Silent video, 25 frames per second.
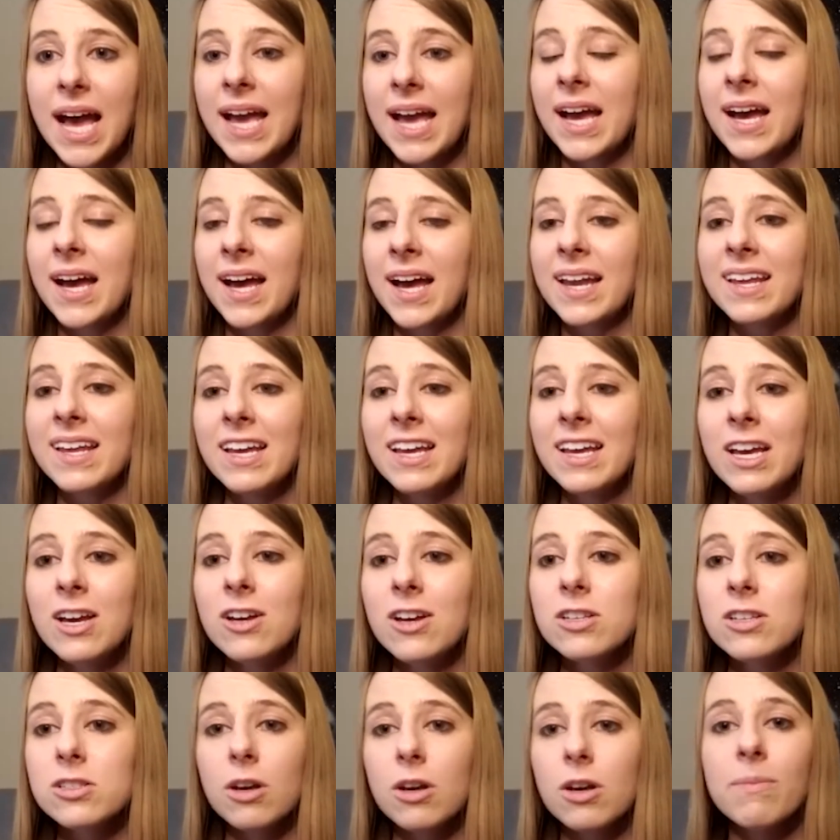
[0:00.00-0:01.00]
I had
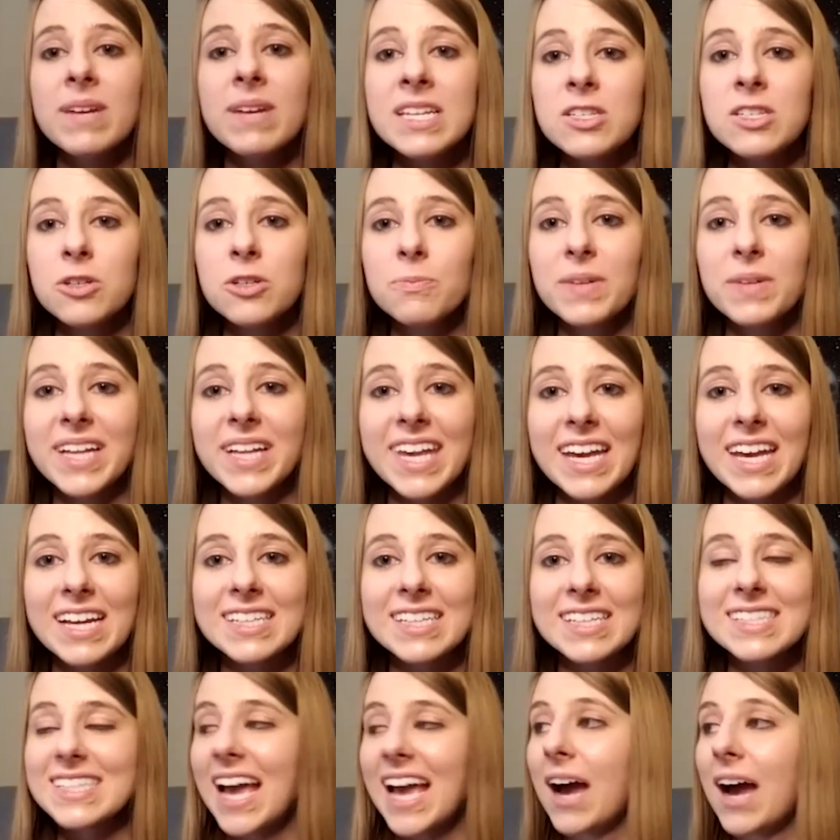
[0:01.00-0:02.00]
so many duplicates.